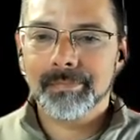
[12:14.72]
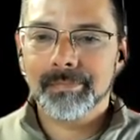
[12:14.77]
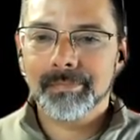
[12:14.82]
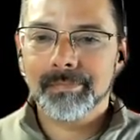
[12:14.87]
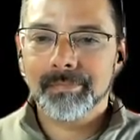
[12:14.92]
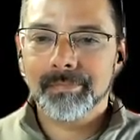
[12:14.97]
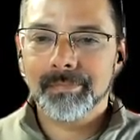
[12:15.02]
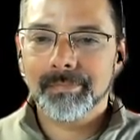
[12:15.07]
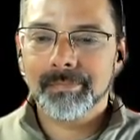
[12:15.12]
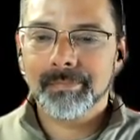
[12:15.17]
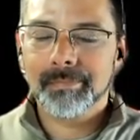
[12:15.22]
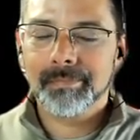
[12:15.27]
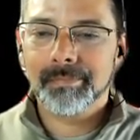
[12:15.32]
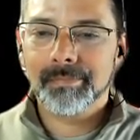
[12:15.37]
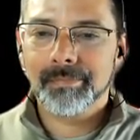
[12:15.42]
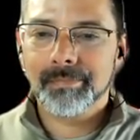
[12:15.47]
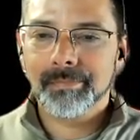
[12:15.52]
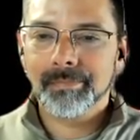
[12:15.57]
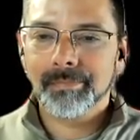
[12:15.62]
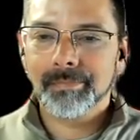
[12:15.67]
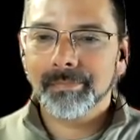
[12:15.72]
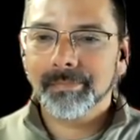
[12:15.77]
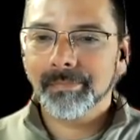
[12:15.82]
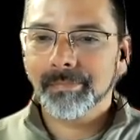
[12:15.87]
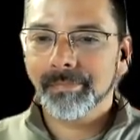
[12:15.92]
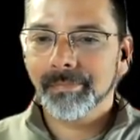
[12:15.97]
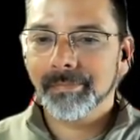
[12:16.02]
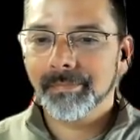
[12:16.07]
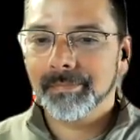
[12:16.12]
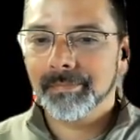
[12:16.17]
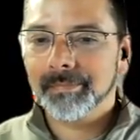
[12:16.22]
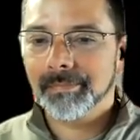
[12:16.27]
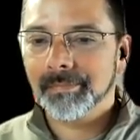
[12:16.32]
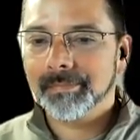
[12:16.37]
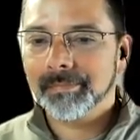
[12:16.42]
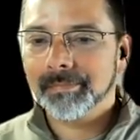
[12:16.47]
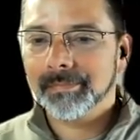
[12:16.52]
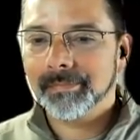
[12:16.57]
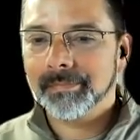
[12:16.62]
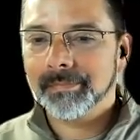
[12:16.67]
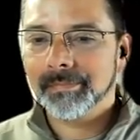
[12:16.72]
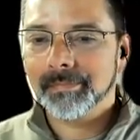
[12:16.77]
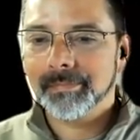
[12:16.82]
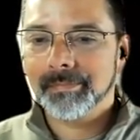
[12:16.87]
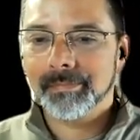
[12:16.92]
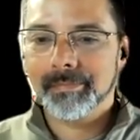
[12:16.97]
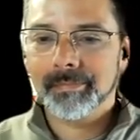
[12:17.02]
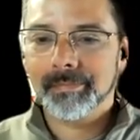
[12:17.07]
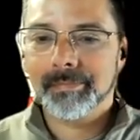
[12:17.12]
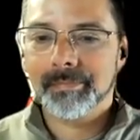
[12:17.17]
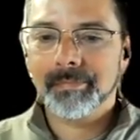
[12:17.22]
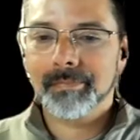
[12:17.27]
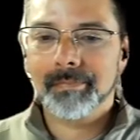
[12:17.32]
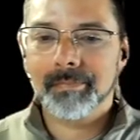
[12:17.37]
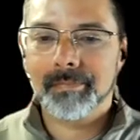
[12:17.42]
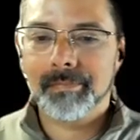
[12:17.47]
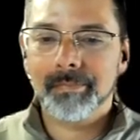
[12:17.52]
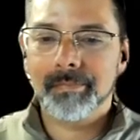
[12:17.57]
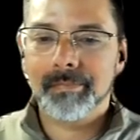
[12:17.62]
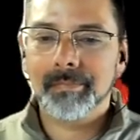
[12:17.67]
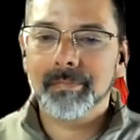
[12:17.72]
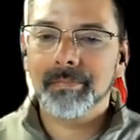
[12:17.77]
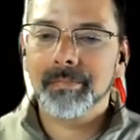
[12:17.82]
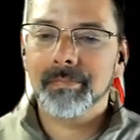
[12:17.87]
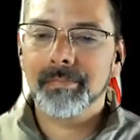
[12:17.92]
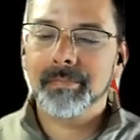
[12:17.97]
The person shown says nothing.